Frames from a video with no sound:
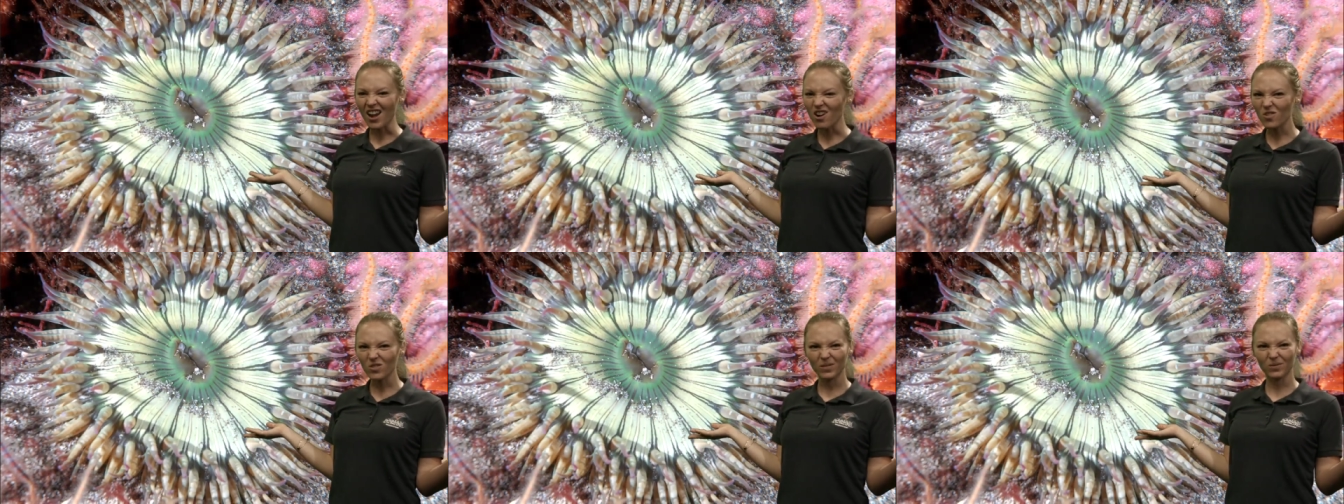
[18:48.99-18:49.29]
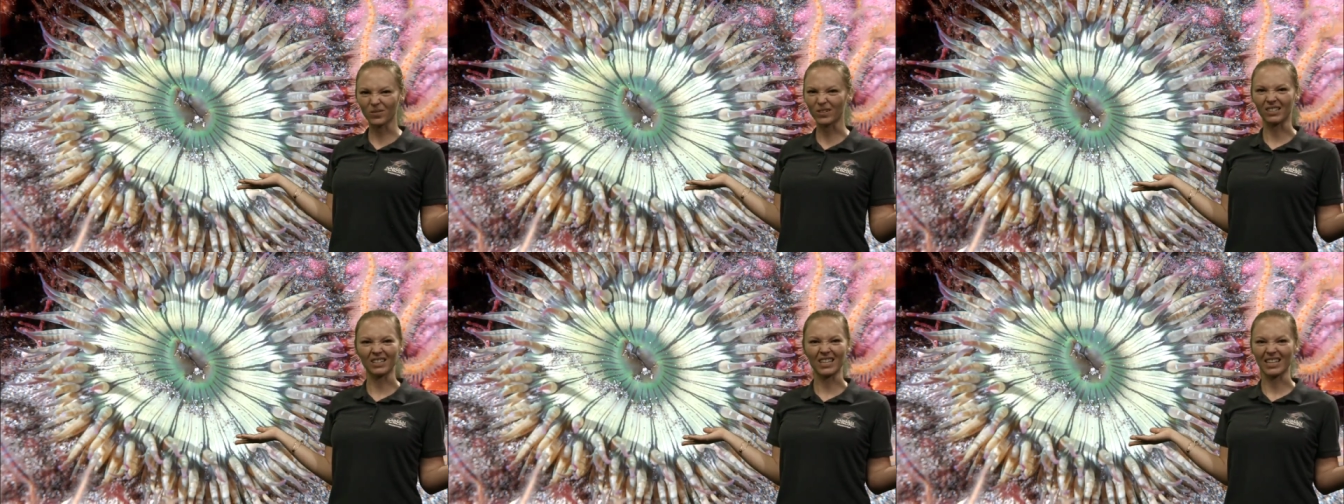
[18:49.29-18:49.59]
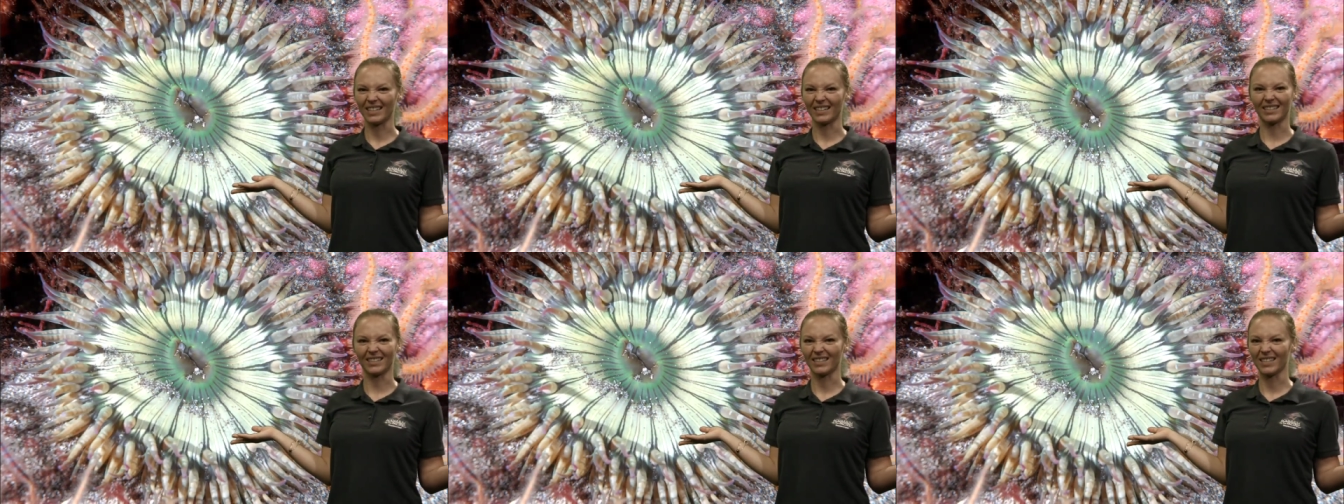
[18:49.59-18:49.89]
don't
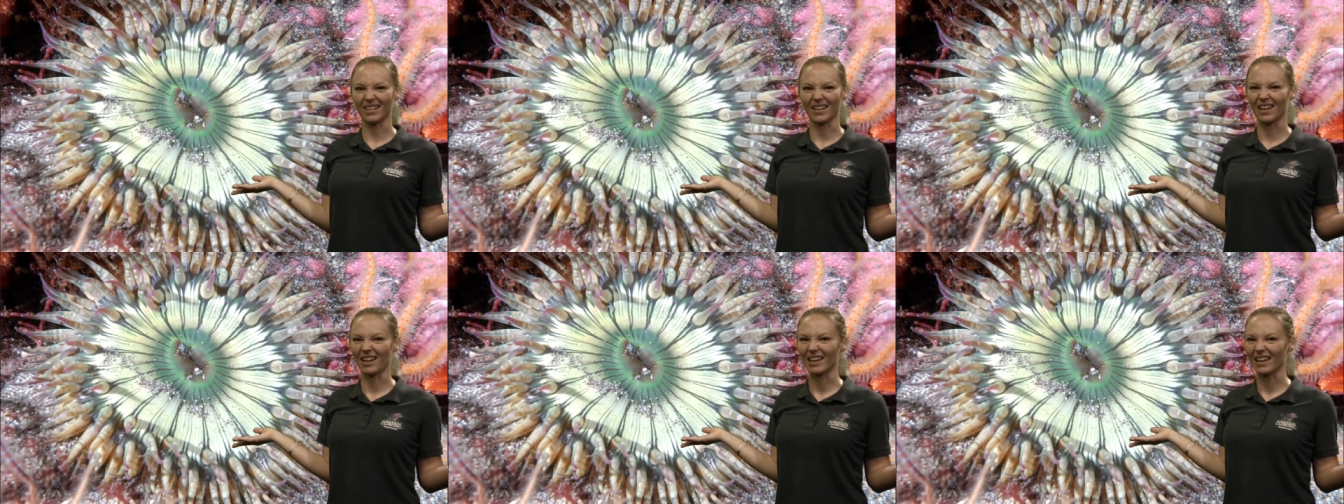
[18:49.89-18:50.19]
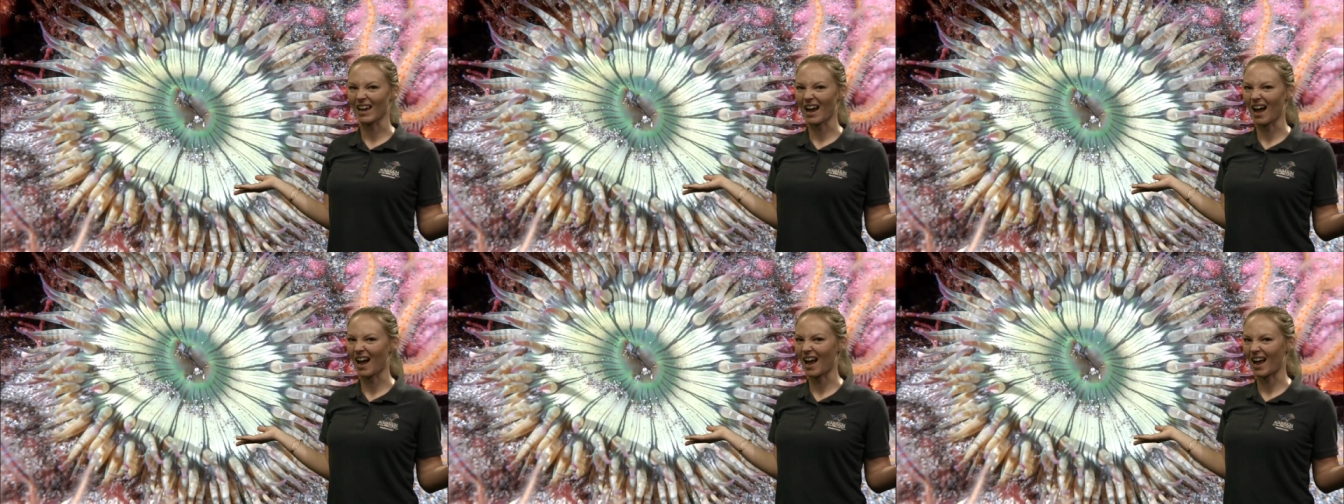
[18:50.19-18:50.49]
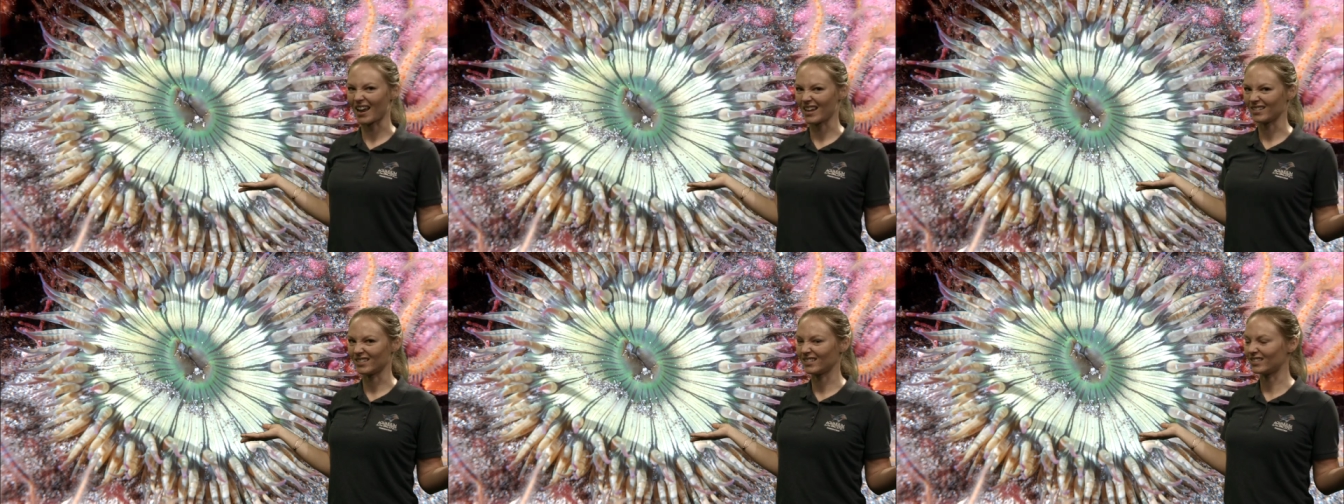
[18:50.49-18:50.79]
really see any
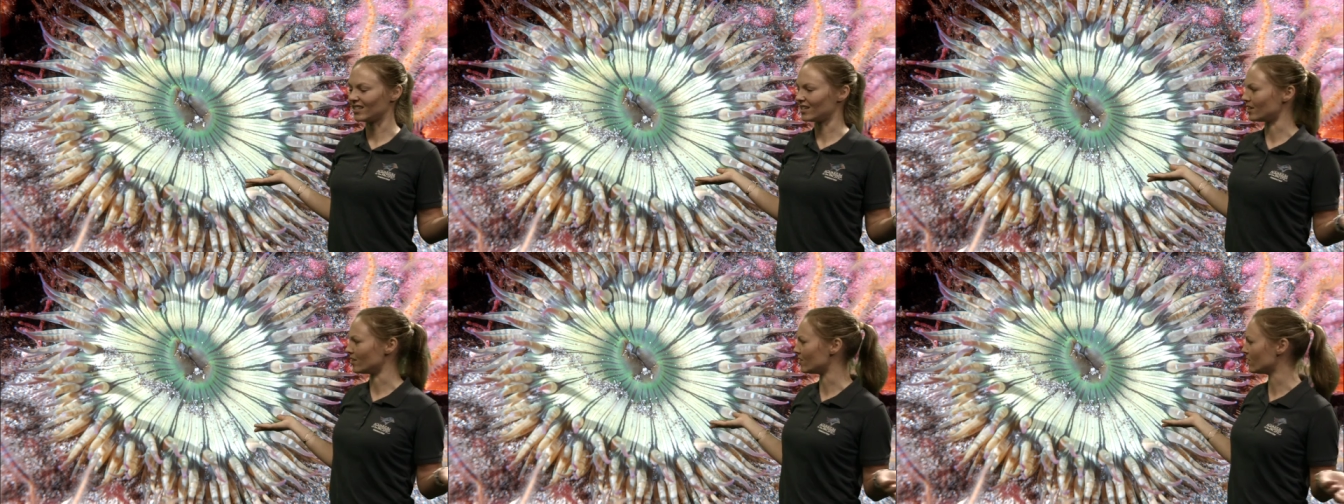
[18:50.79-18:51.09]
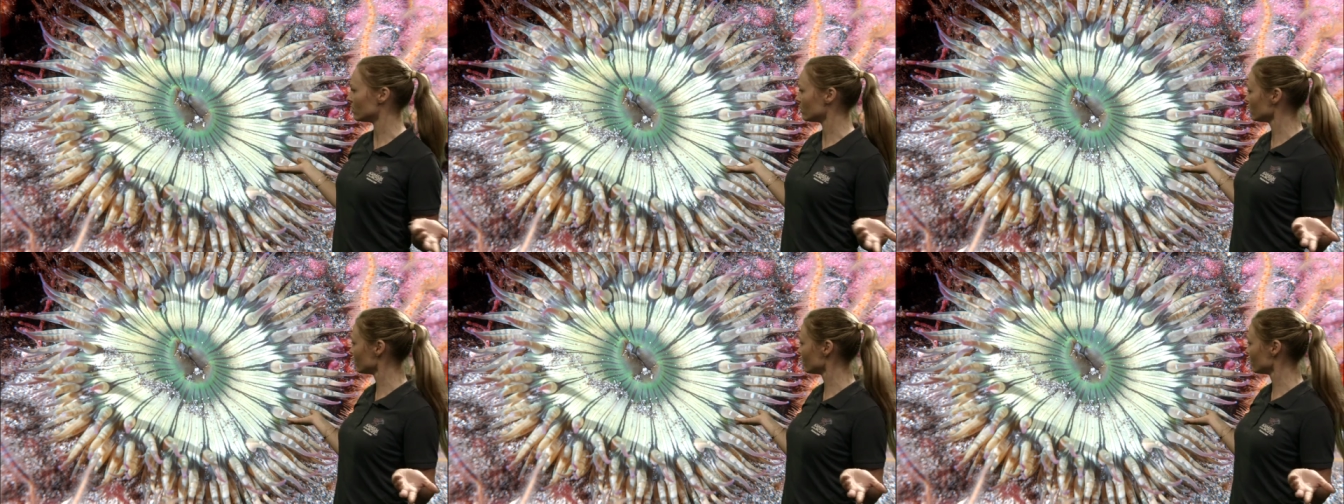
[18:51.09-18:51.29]
eyes, do you?